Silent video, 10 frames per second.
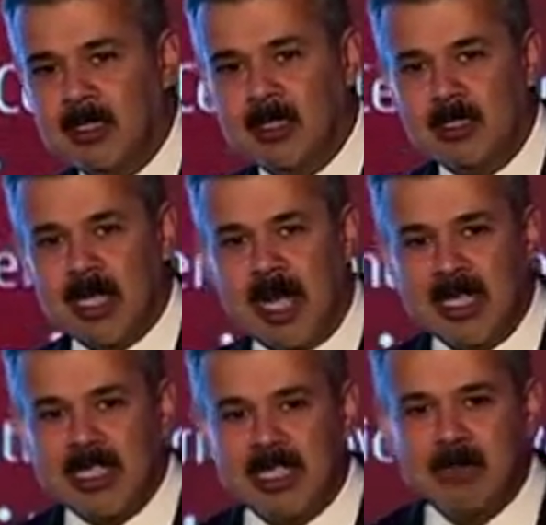the
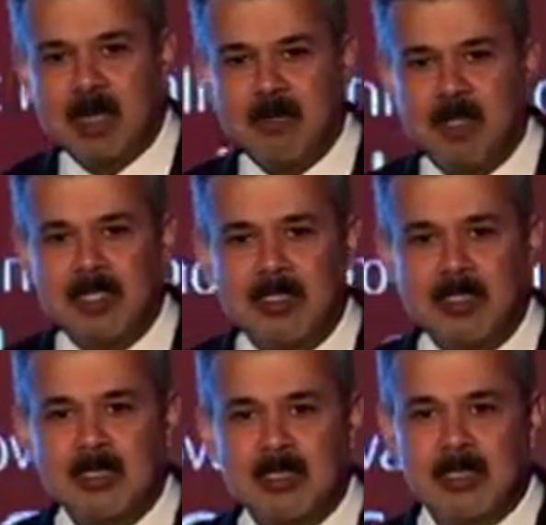IT
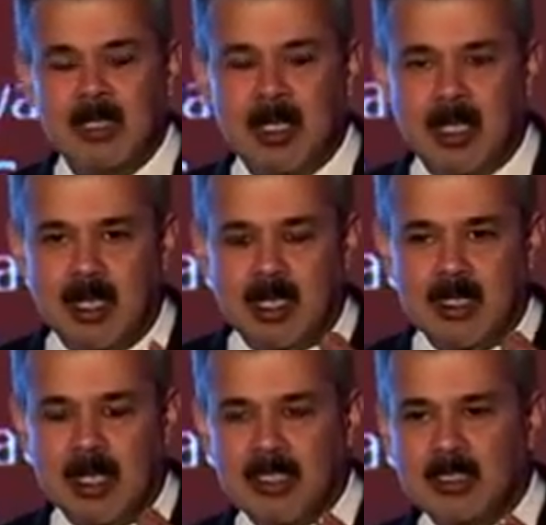departments
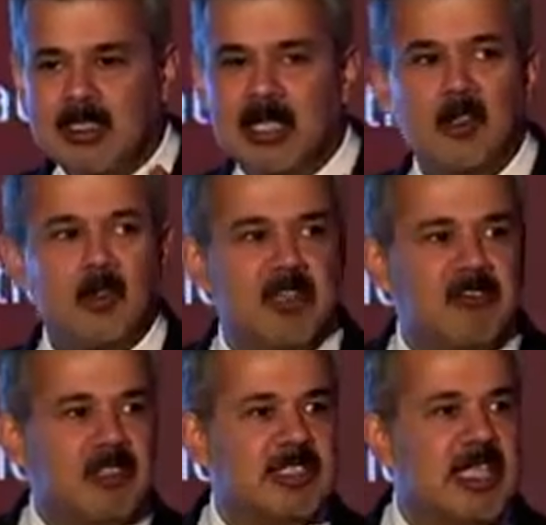are still looking for
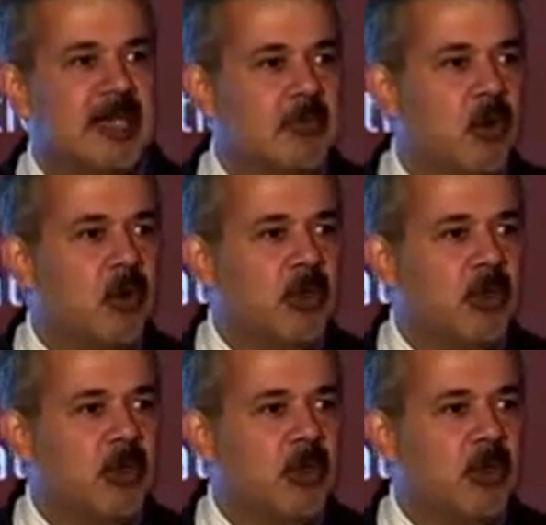the same old